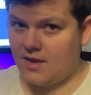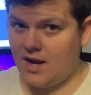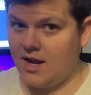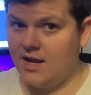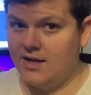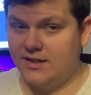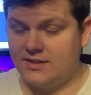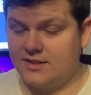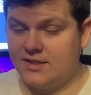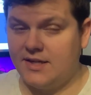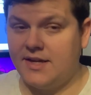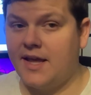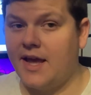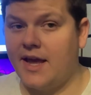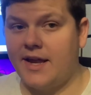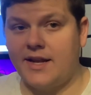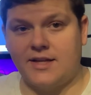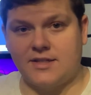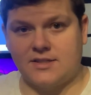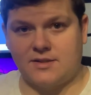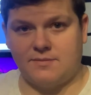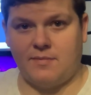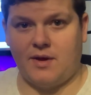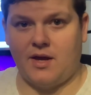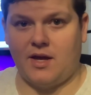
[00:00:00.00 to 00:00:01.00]
and Seagate
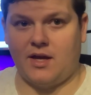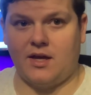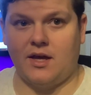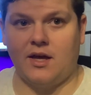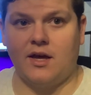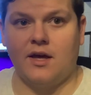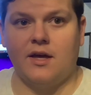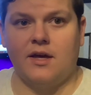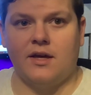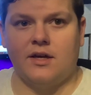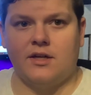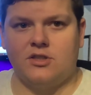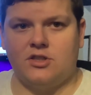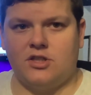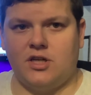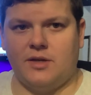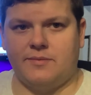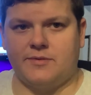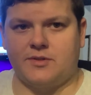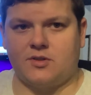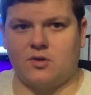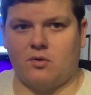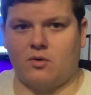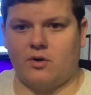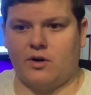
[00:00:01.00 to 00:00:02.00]
doesn't make cheap
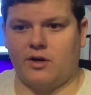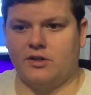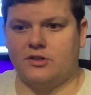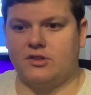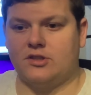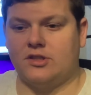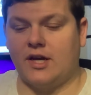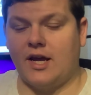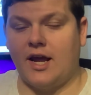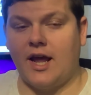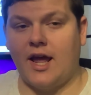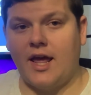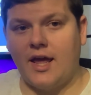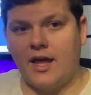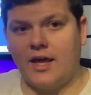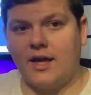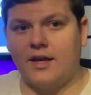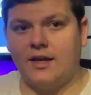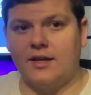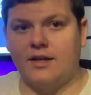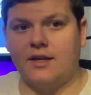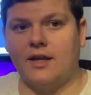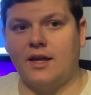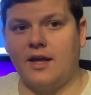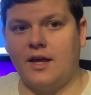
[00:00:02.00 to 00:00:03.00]
storage,
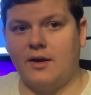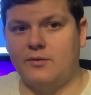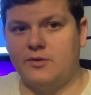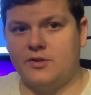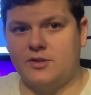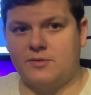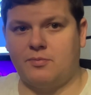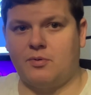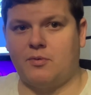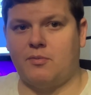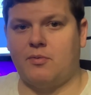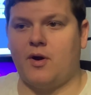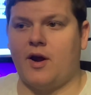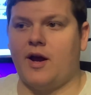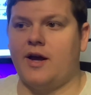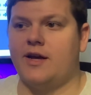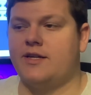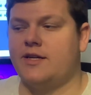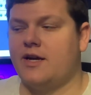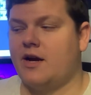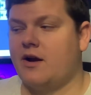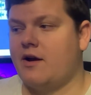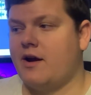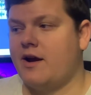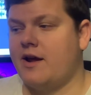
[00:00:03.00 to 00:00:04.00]
and it was
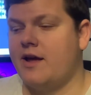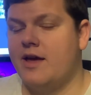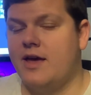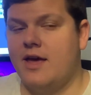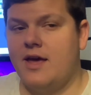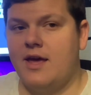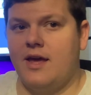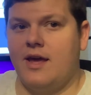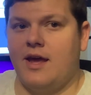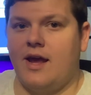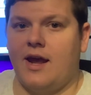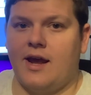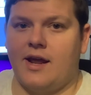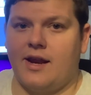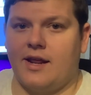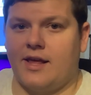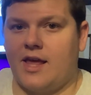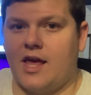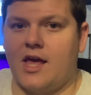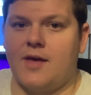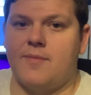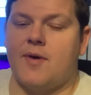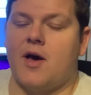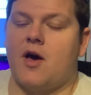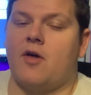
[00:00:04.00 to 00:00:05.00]
proprietary, and it
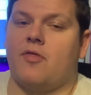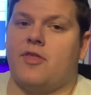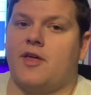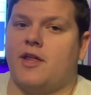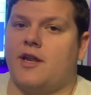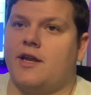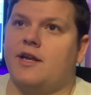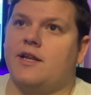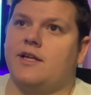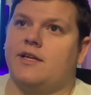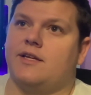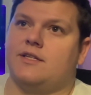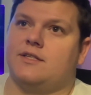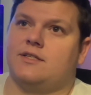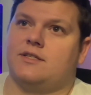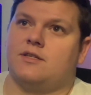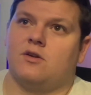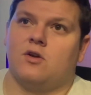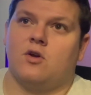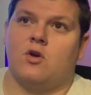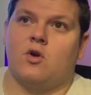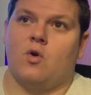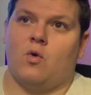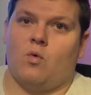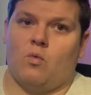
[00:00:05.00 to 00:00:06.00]
came out that it is
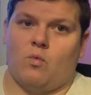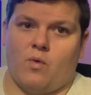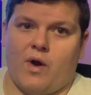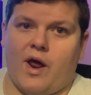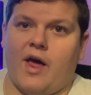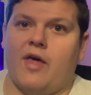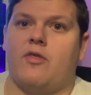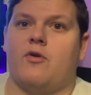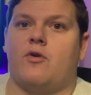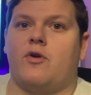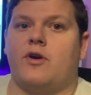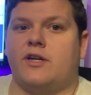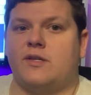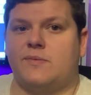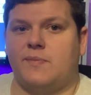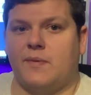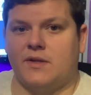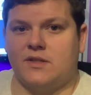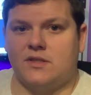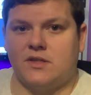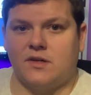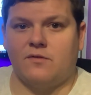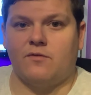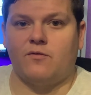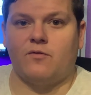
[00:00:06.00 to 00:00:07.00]
rather
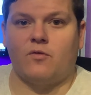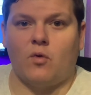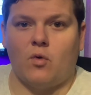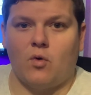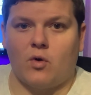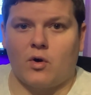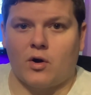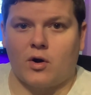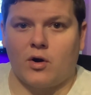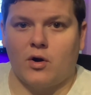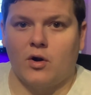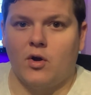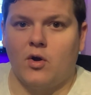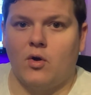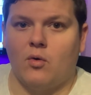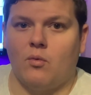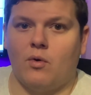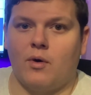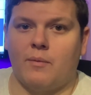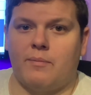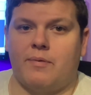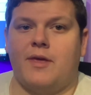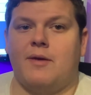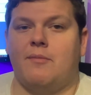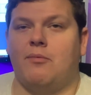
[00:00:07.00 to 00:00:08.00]
expensive for
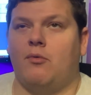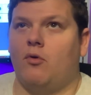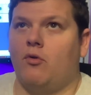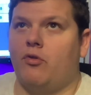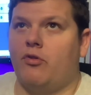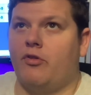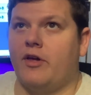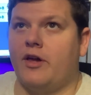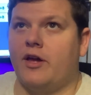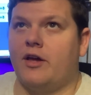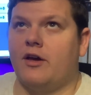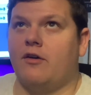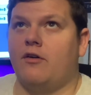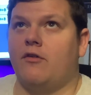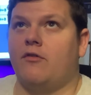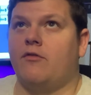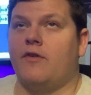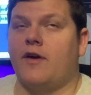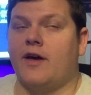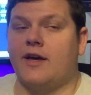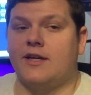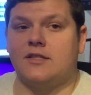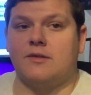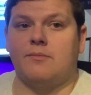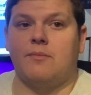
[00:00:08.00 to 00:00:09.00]
what people think of
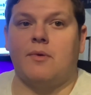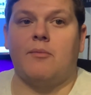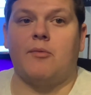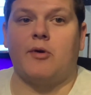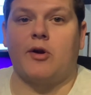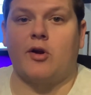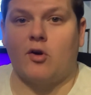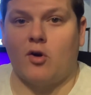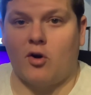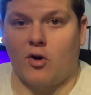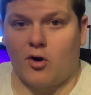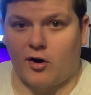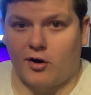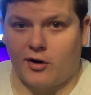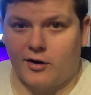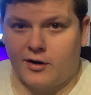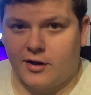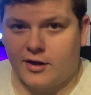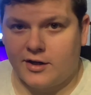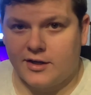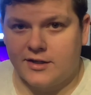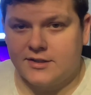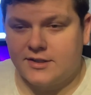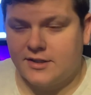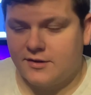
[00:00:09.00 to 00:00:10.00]
as a memory card,
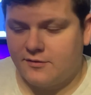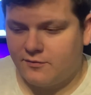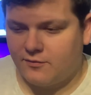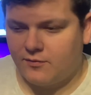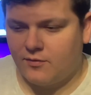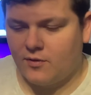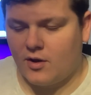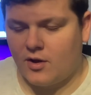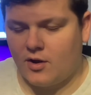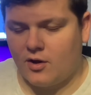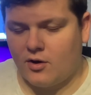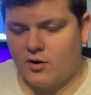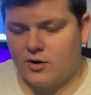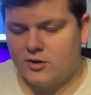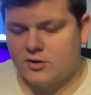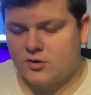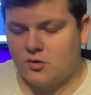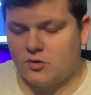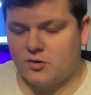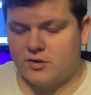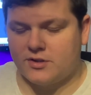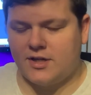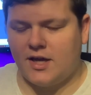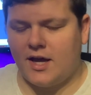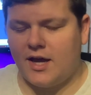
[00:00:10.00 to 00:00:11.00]
because if you're as
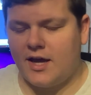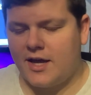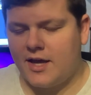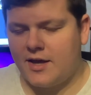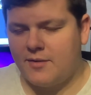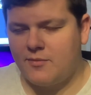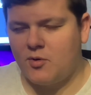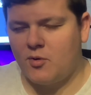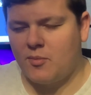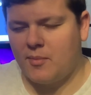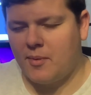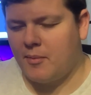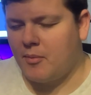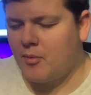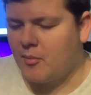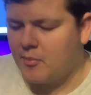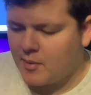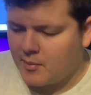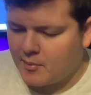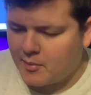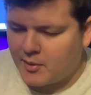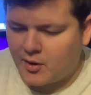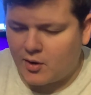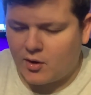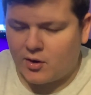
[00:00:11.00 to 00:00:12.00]
old as I am, you remember
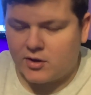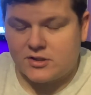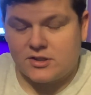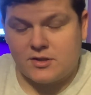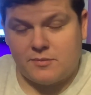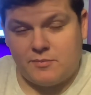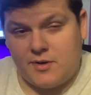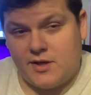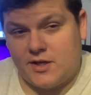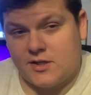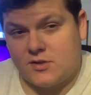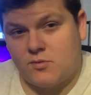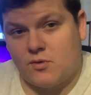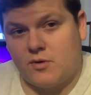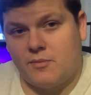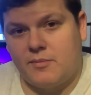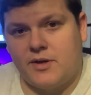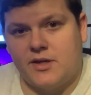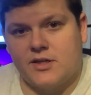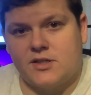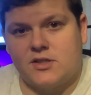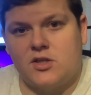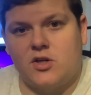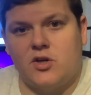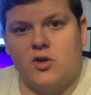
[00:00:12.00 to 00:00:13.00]
memory cards in the PS1 and
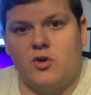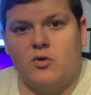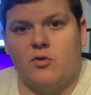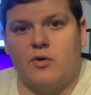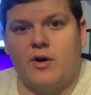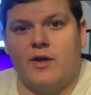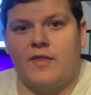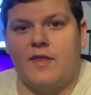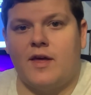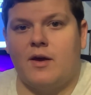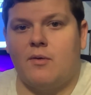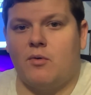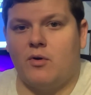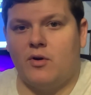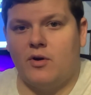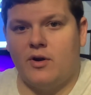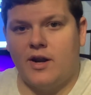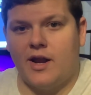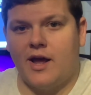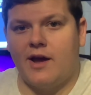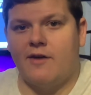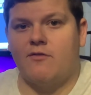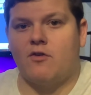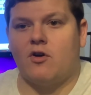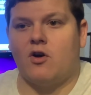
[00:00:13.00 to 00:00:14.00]
PS2, and they were
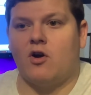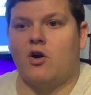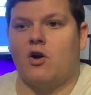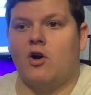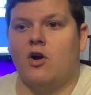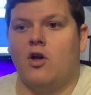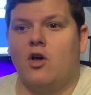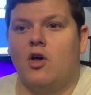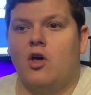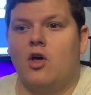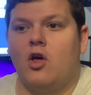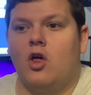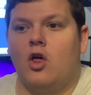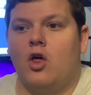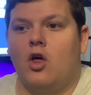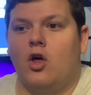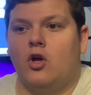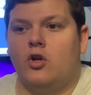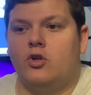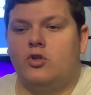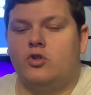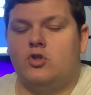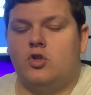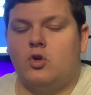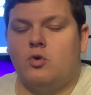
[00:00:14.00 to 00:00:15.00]
never
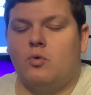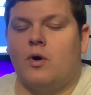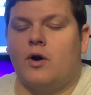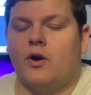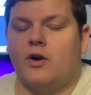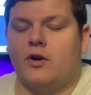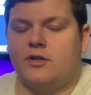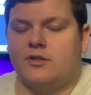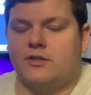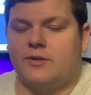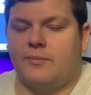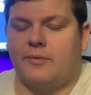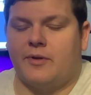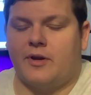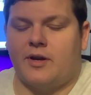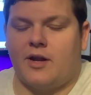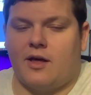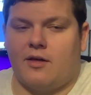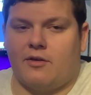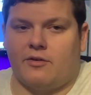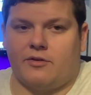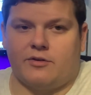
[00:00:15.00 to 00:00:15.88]
$200 something.